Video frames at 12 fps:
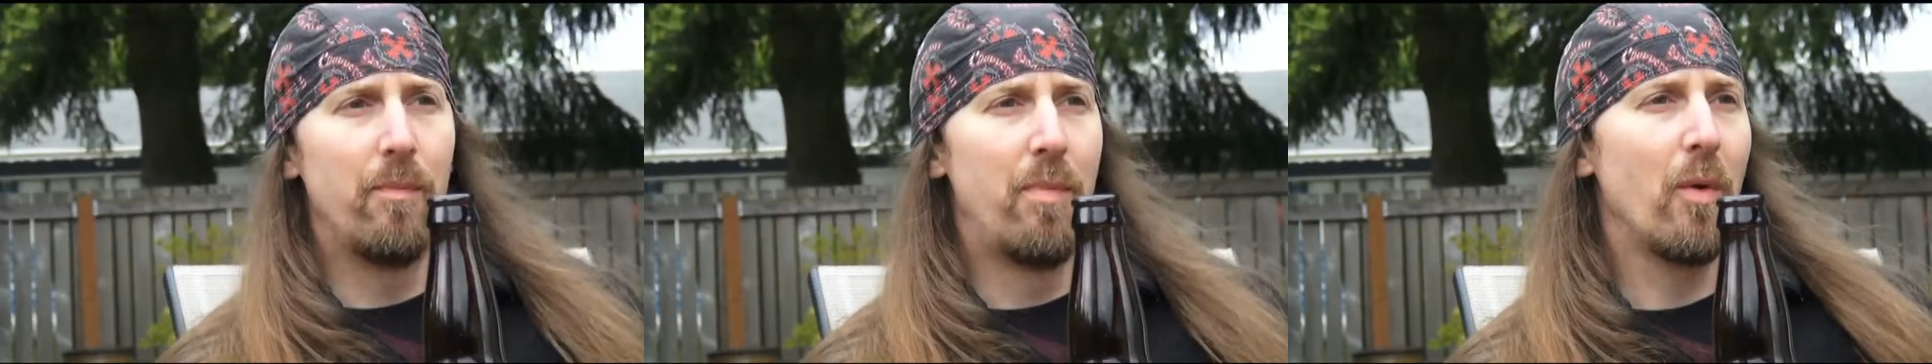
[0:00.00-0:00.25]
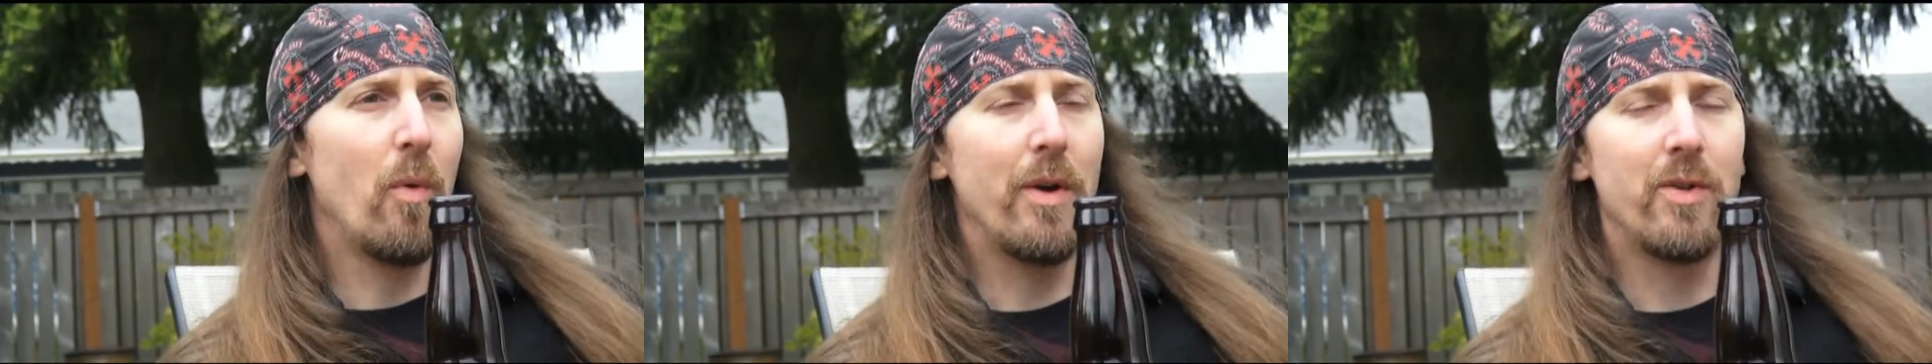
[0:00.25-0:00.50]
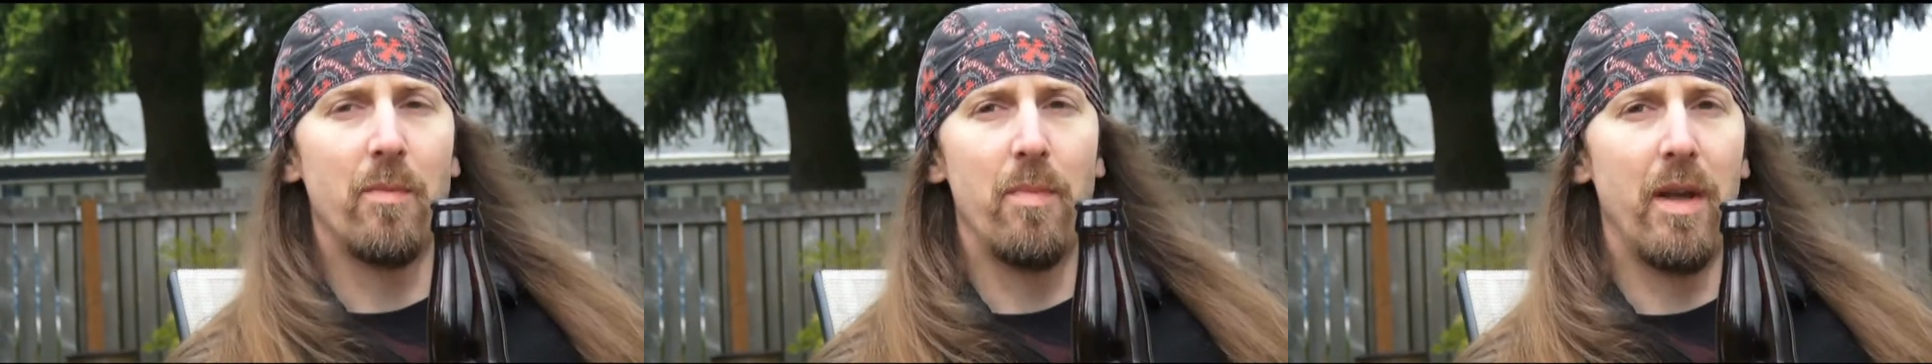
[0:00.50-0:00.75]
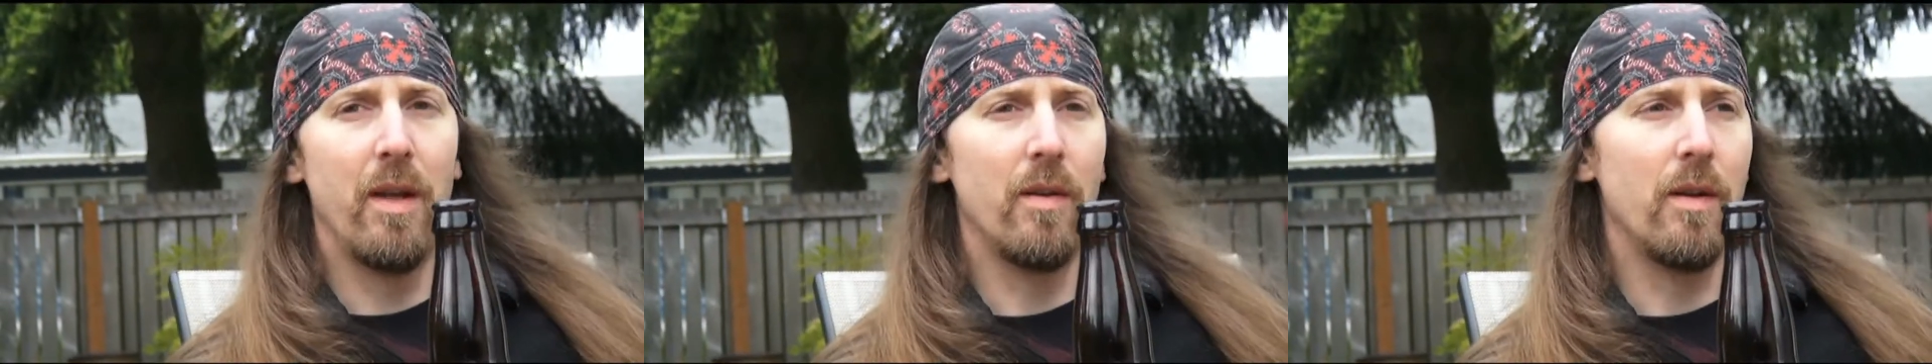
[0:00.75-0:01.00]
Budweiser
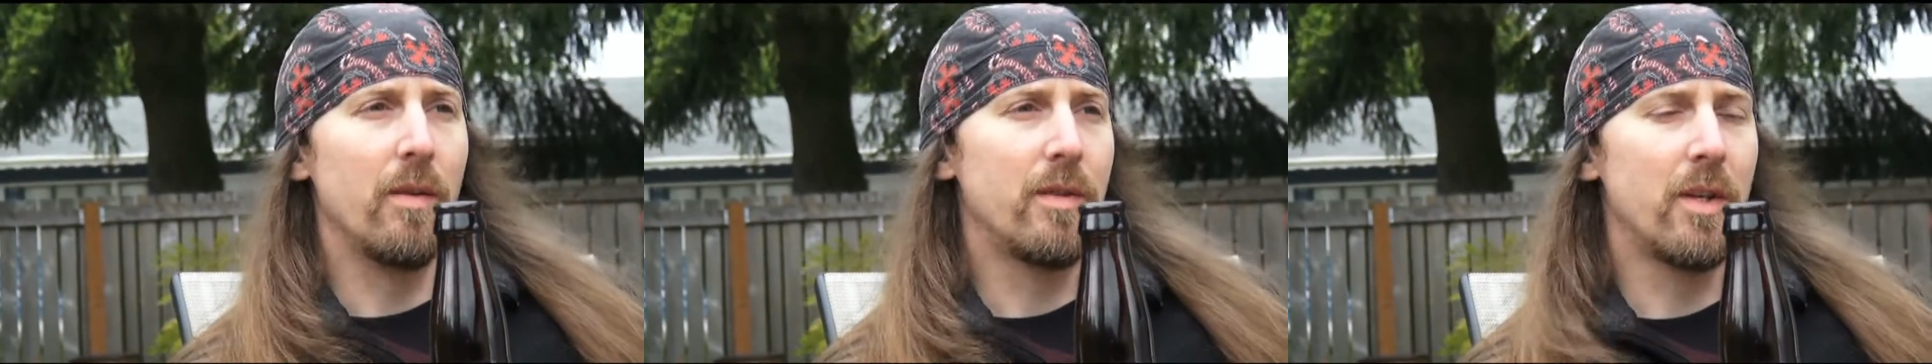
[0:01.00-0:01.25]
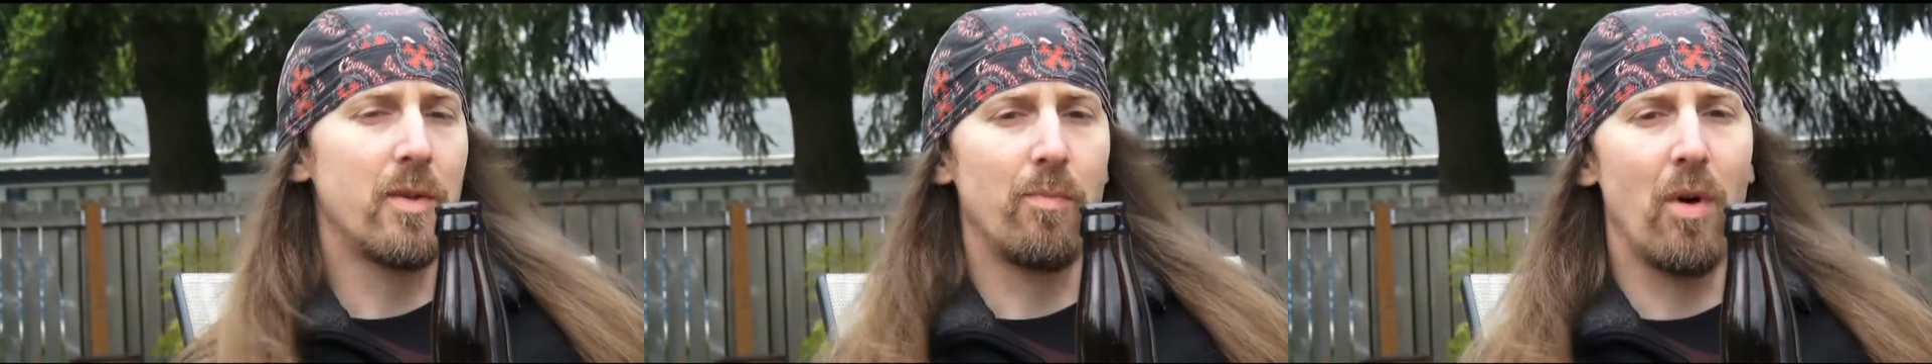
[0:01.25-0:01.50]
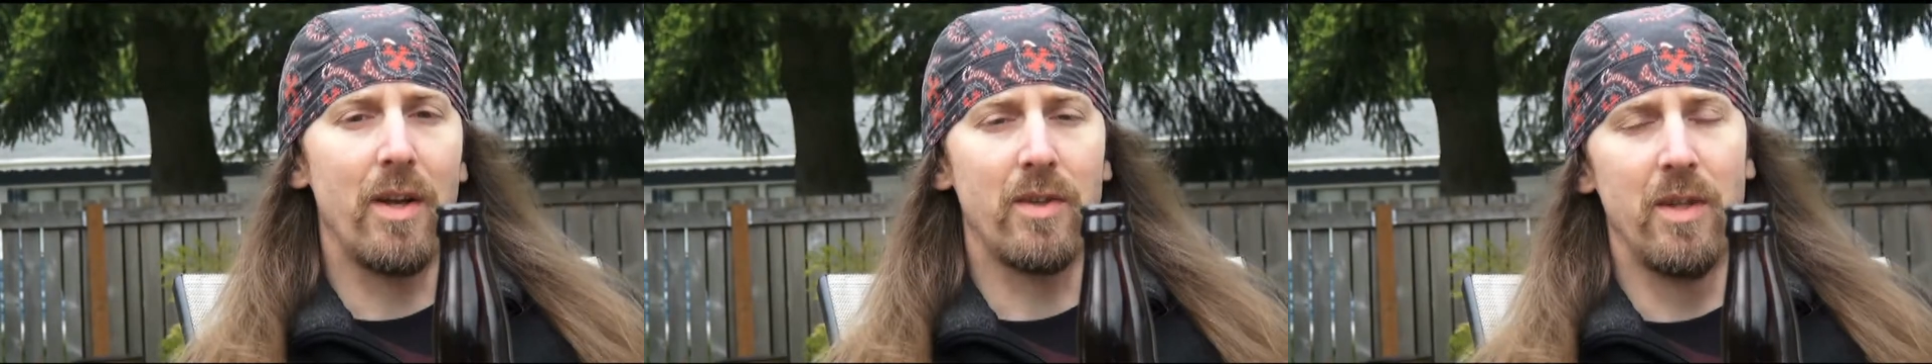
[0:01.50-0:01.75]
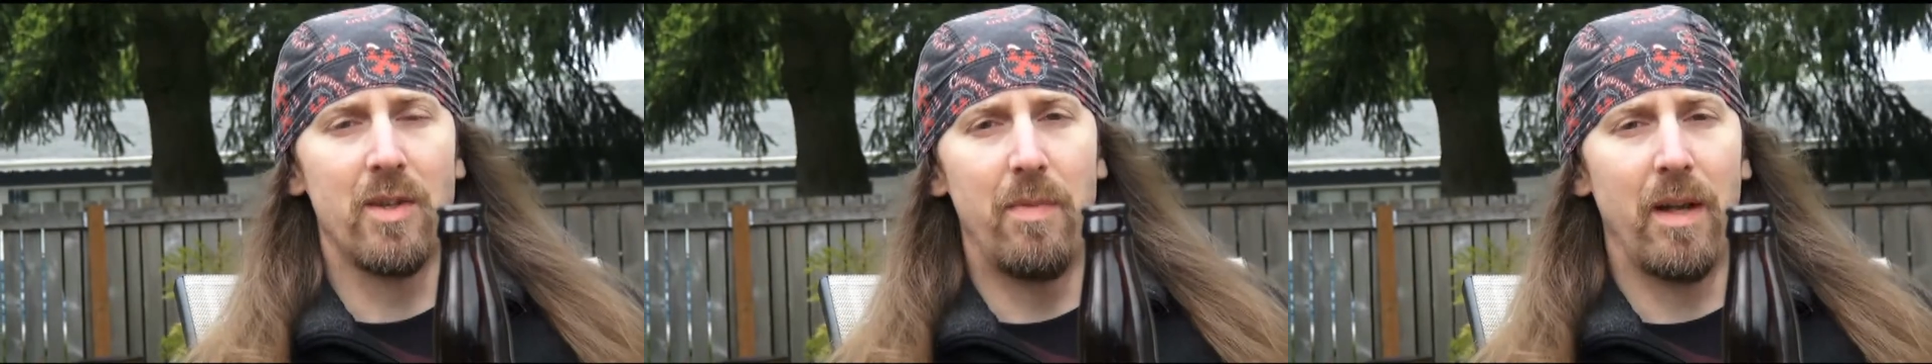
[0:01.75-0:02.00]
being such a
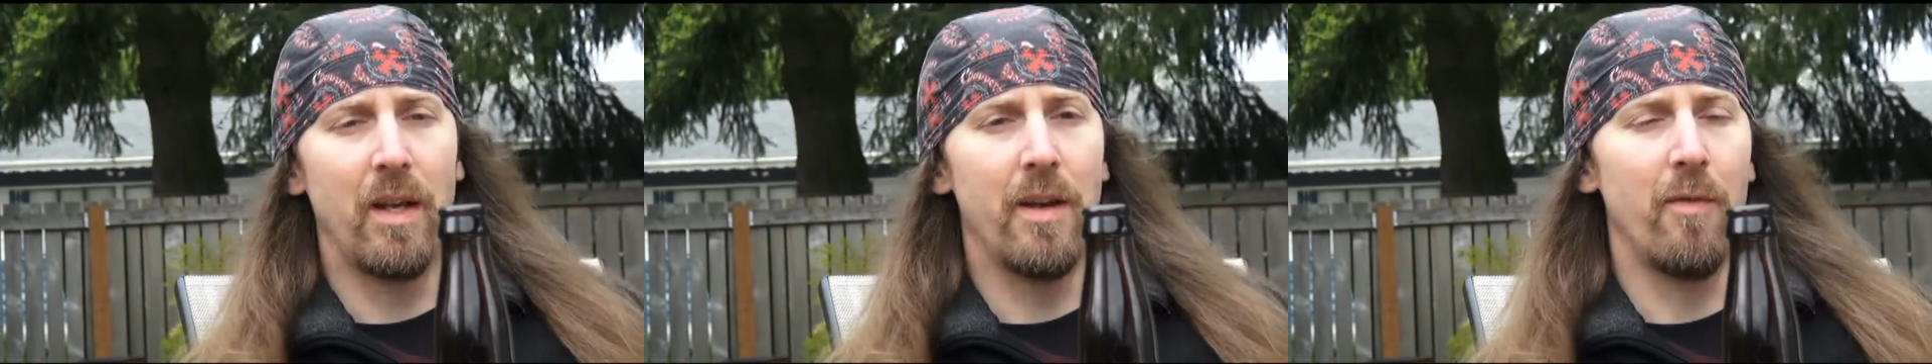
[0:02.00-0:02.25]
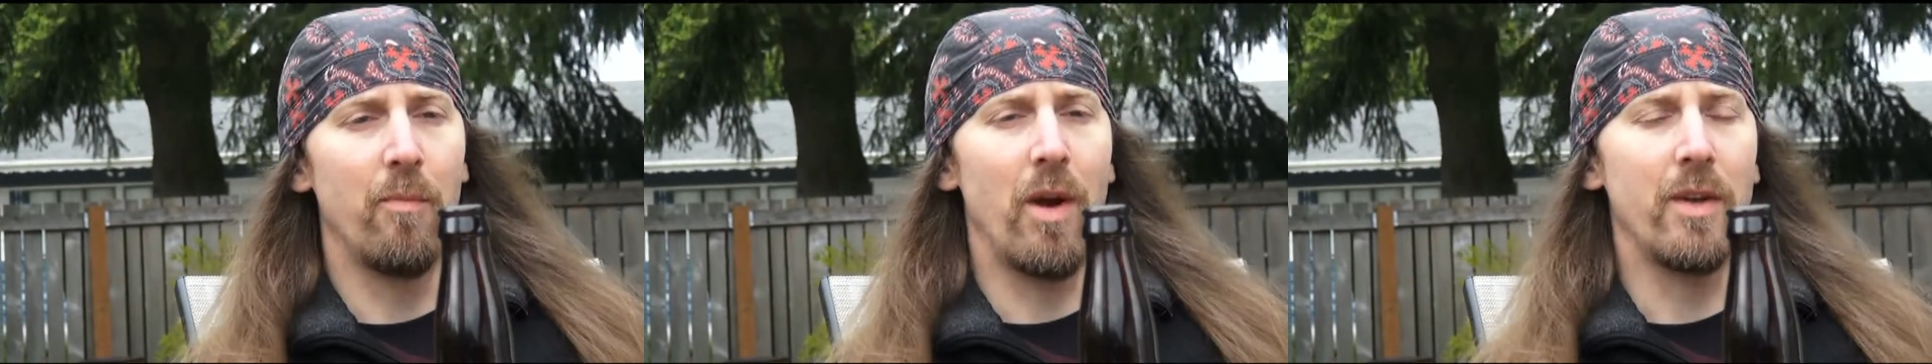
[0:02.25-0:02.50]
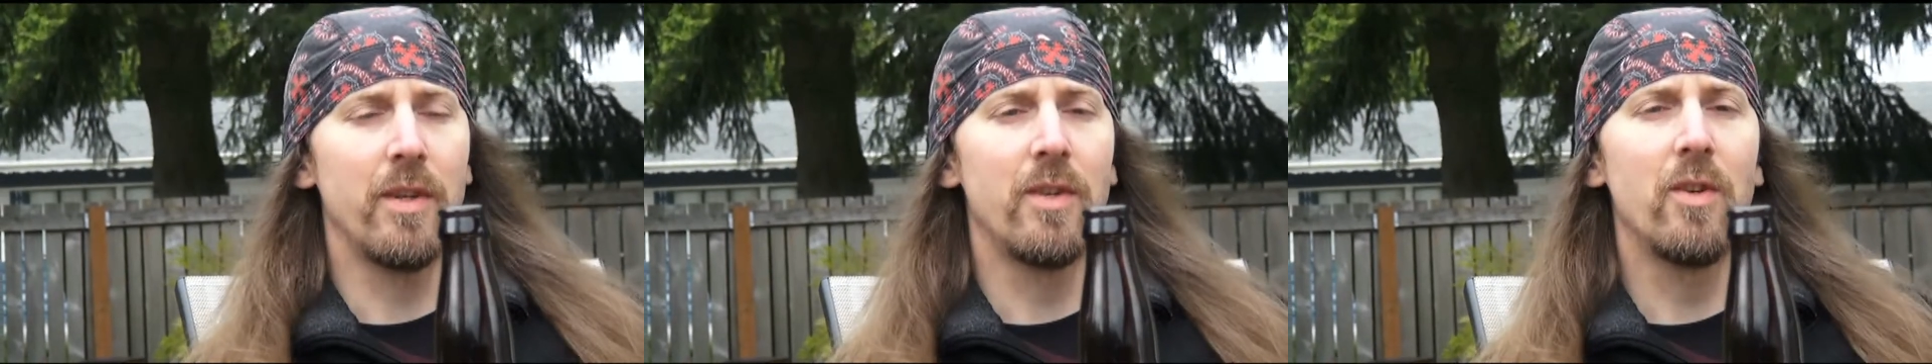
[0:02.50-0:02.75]
price and this being a different price.